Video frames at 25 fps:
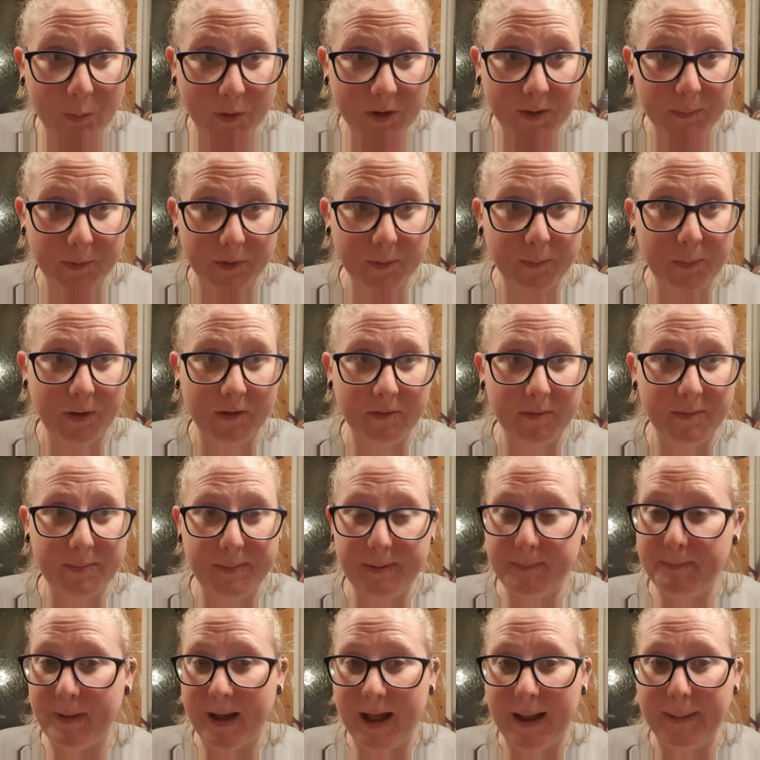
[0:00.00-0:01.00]
Would have
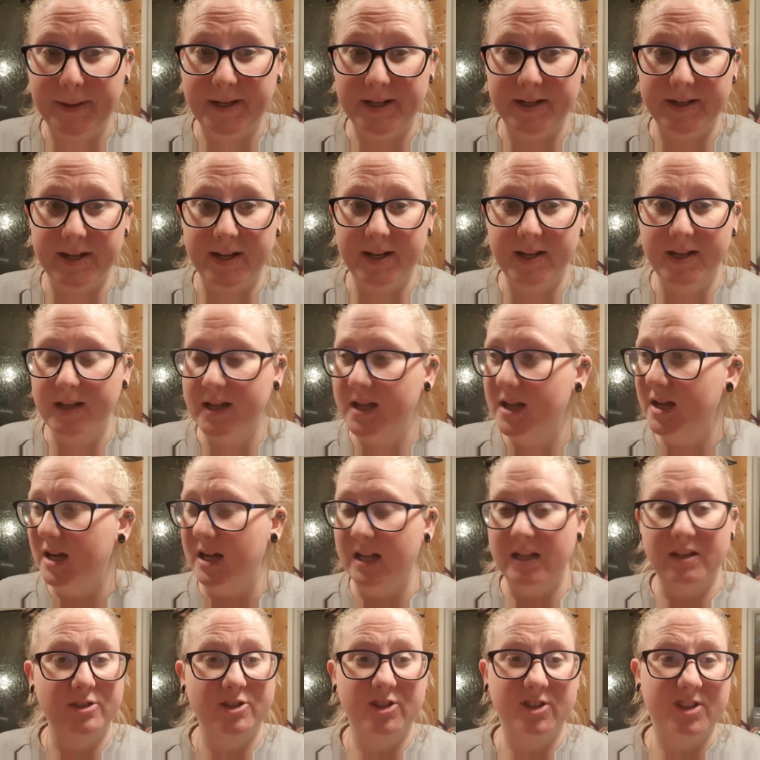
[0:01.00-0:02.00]
probably been my dinner,
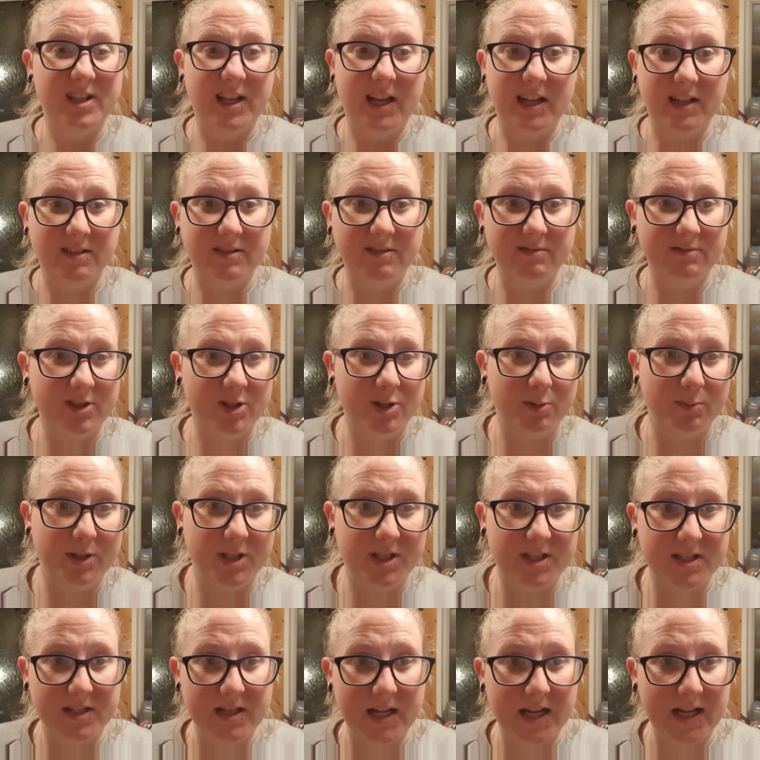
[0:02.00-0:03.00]
and I just had
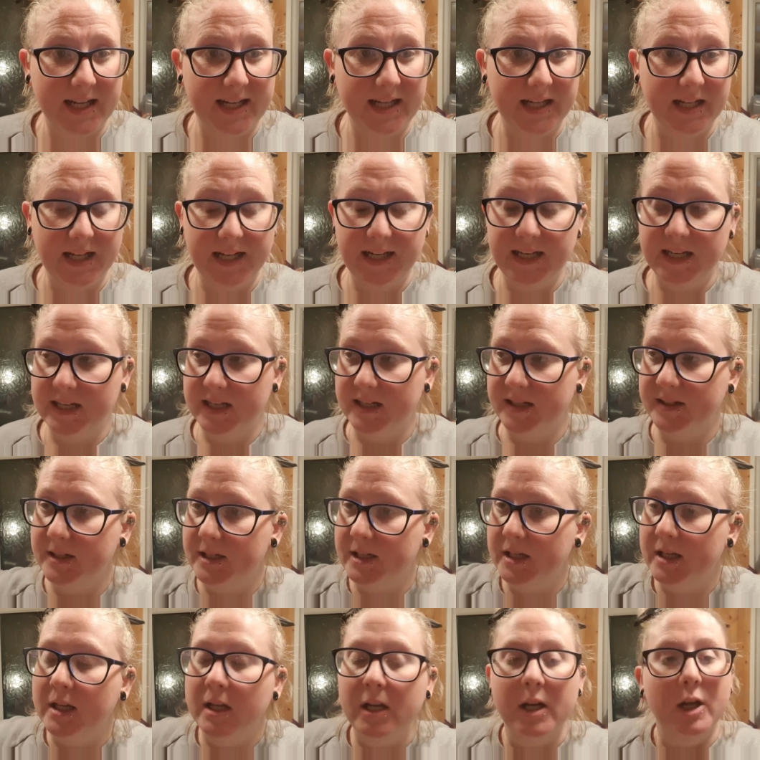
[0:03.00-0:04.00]
something snacky later.
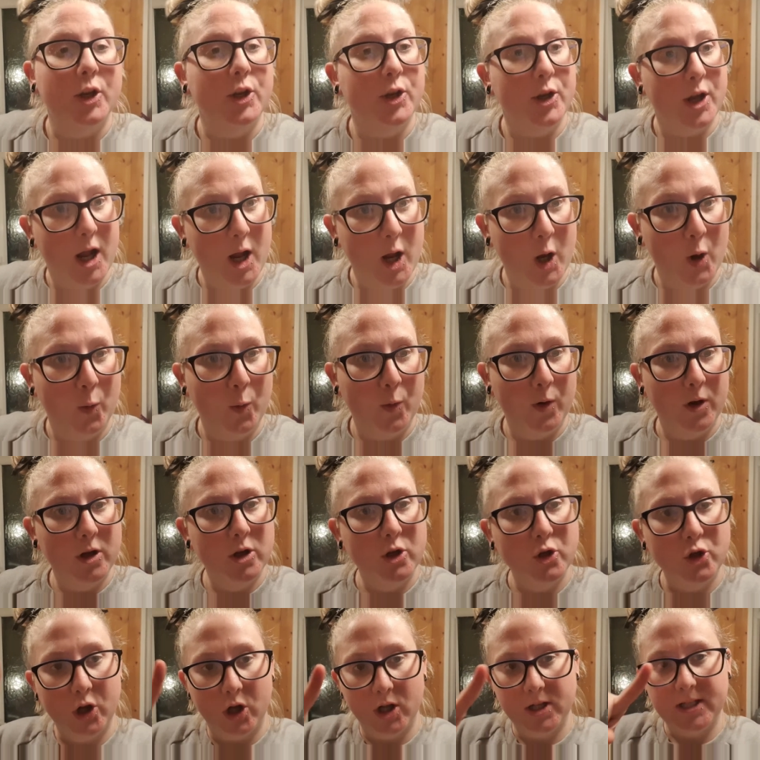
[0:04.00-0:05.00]
No,
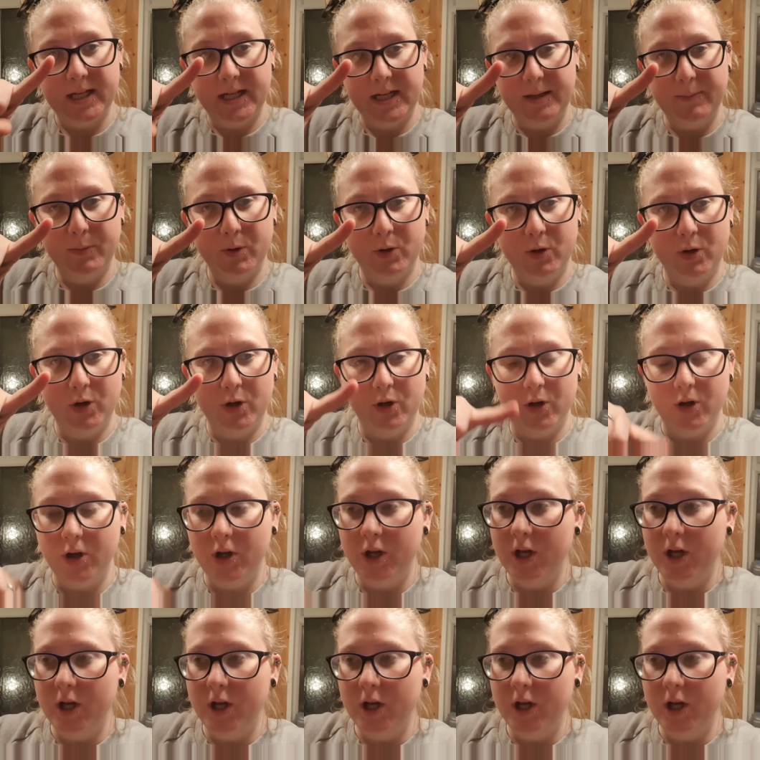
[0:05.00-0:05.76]
not anymore.